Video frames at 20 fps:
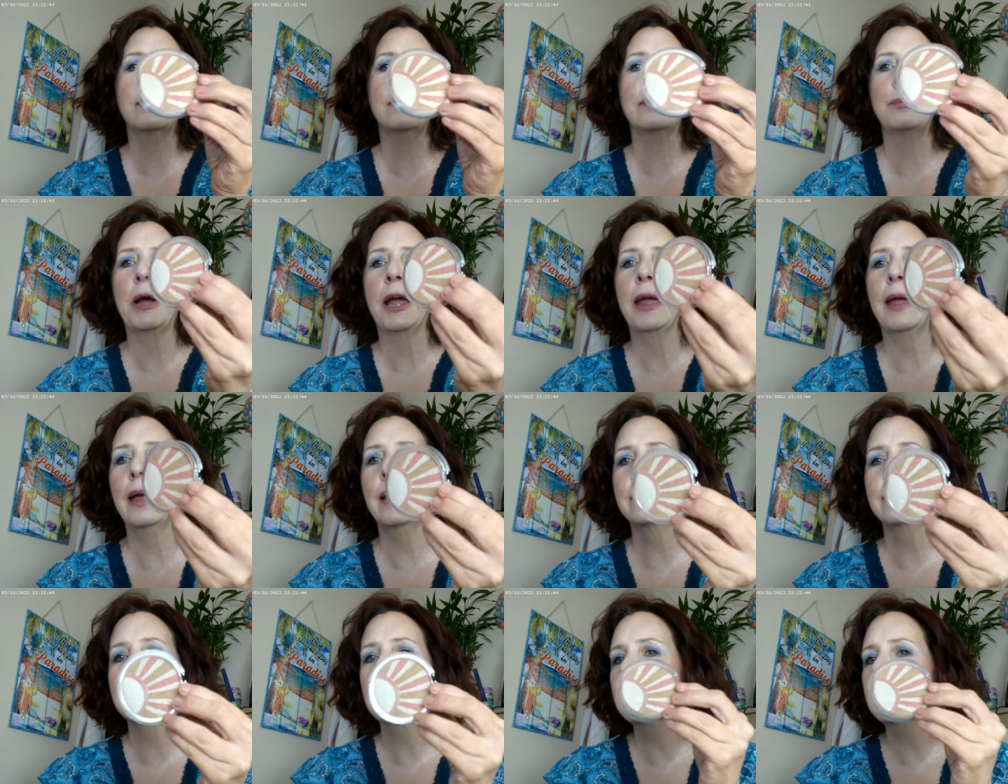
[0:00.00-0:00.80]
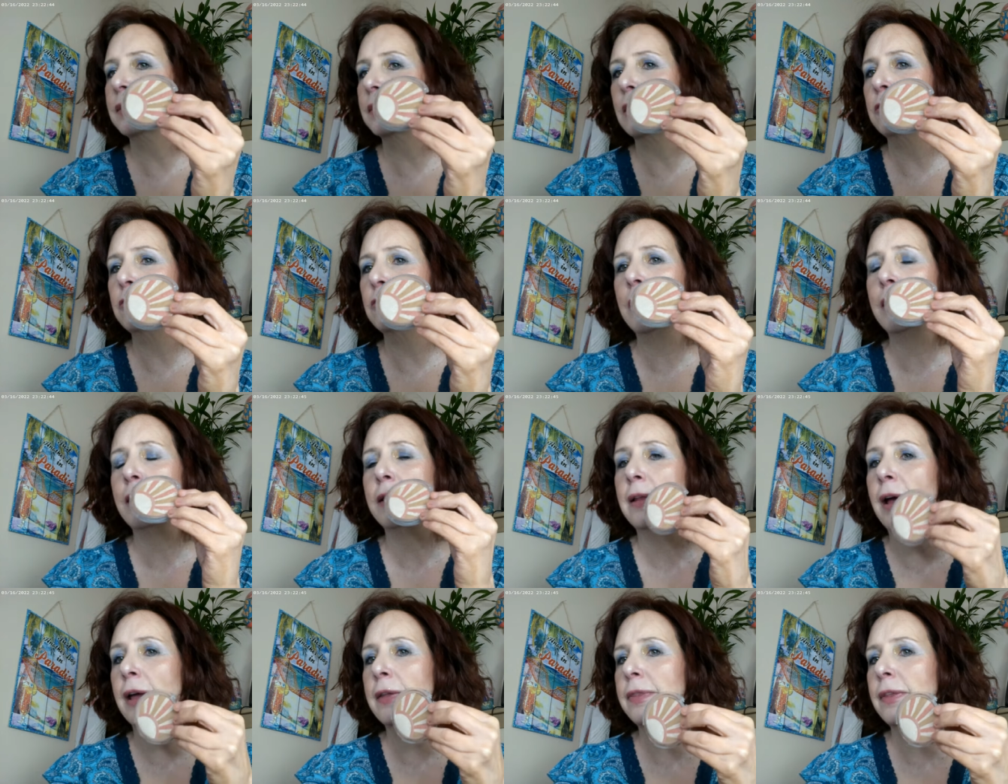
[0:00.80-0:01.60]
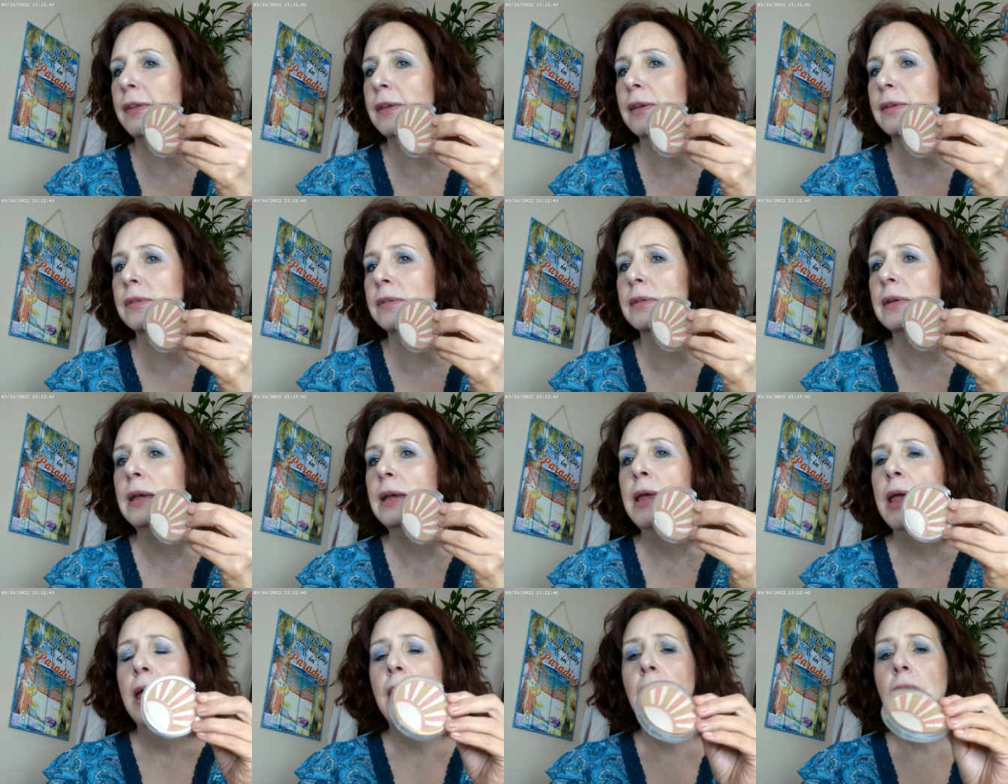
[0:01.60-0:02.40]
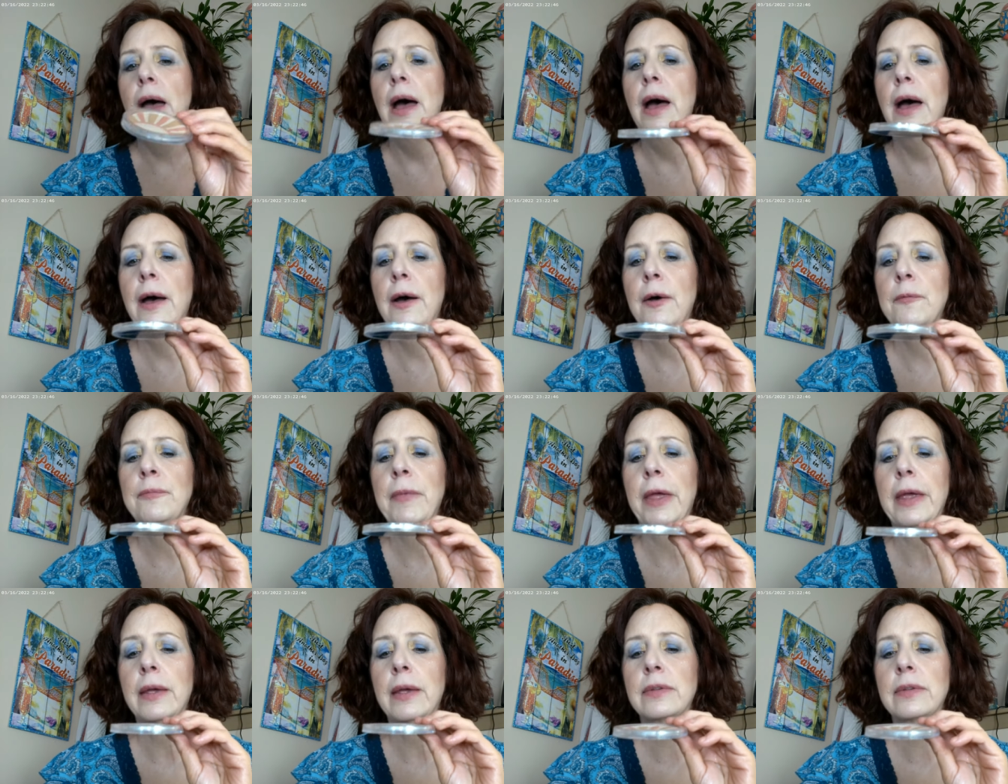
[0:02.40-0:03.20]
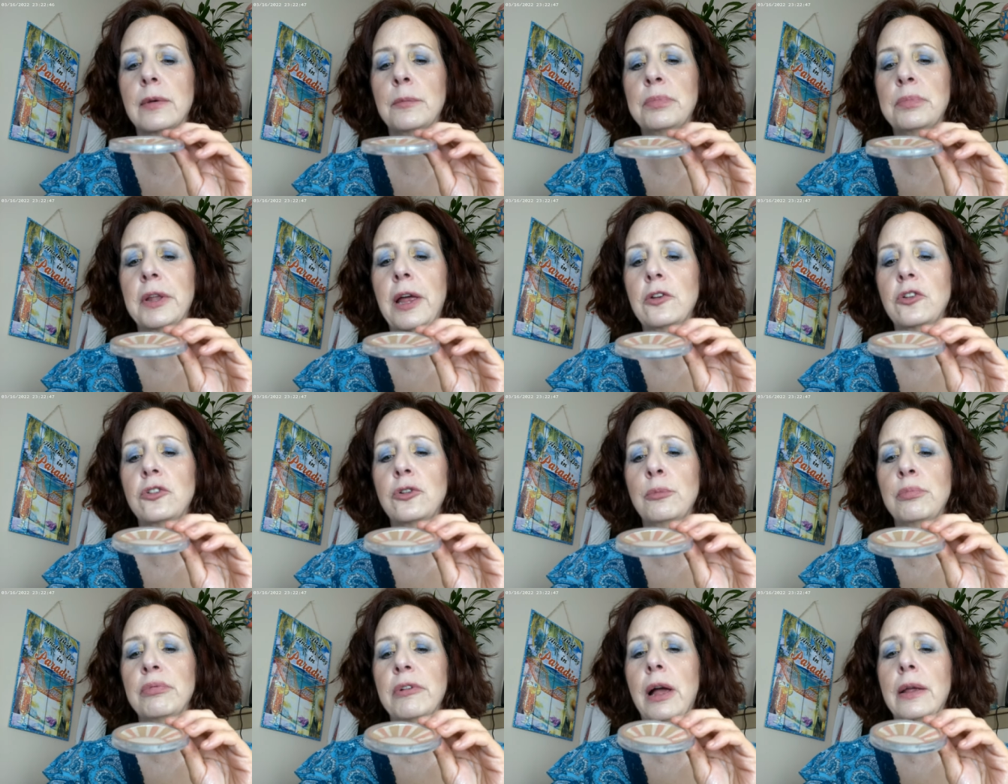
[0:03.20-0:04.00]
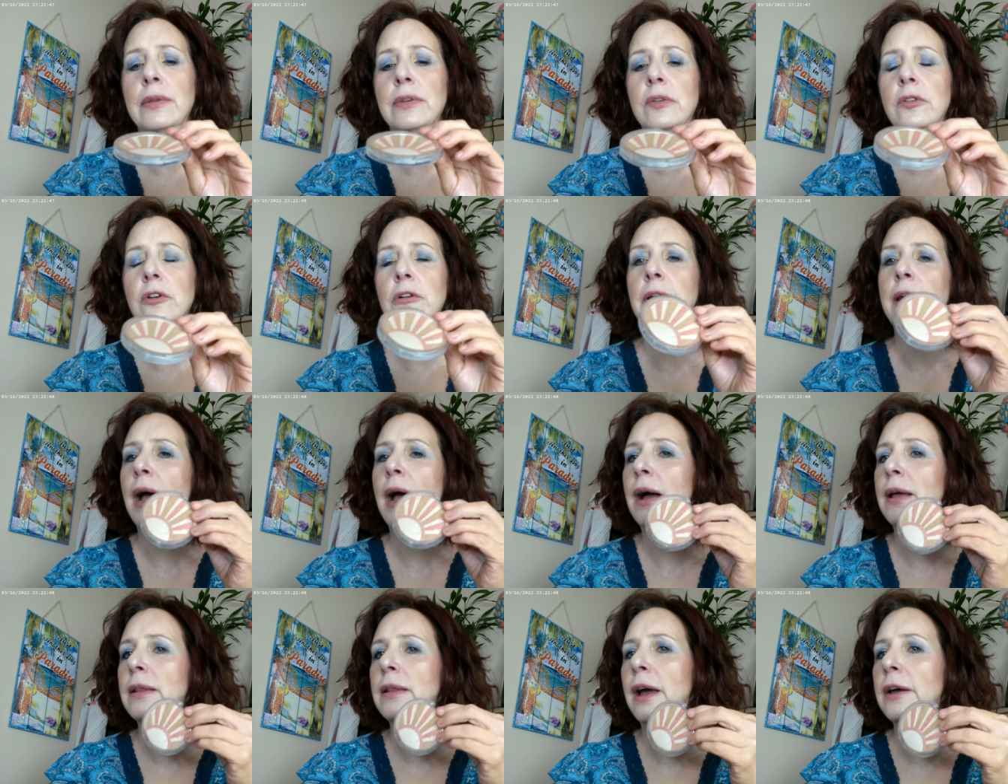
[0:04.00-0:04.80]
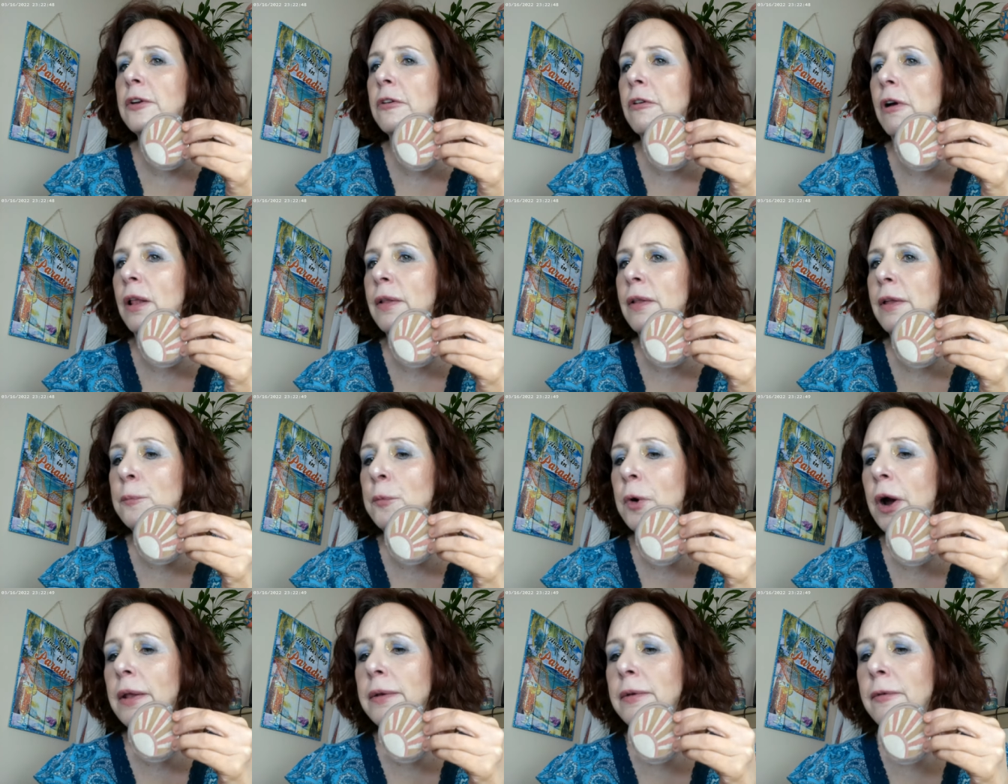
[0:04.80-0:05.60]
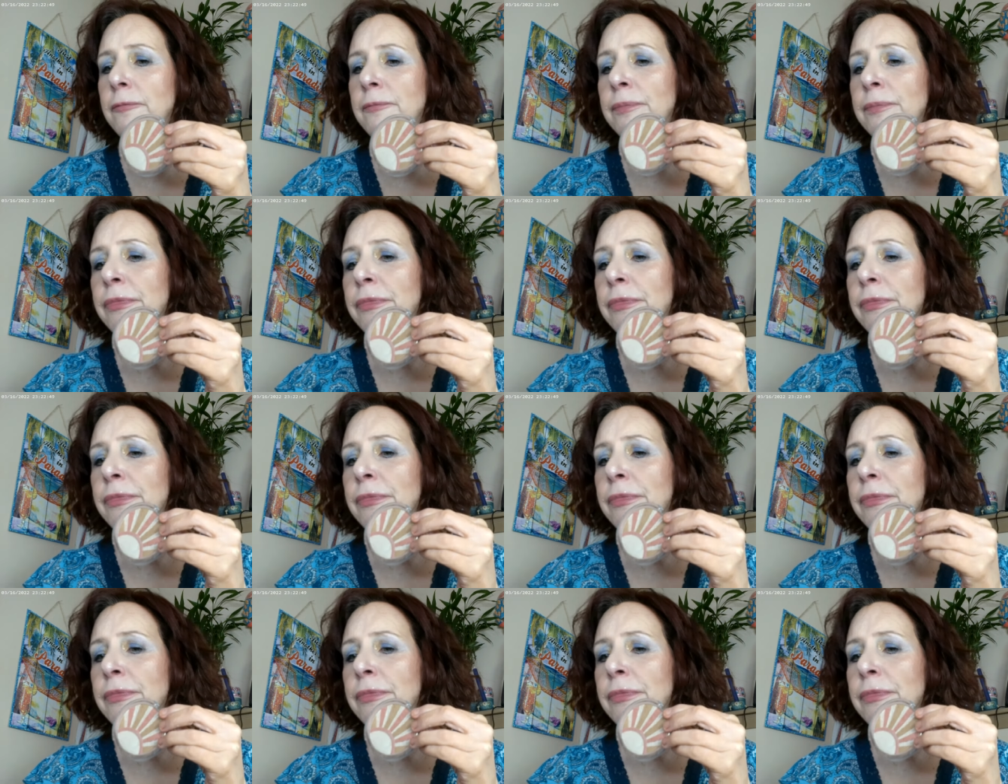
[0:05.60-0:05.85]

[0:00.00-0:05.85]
This by Essence. I really like this. Um, it's a blusher, bronzer, and highlighter all in one.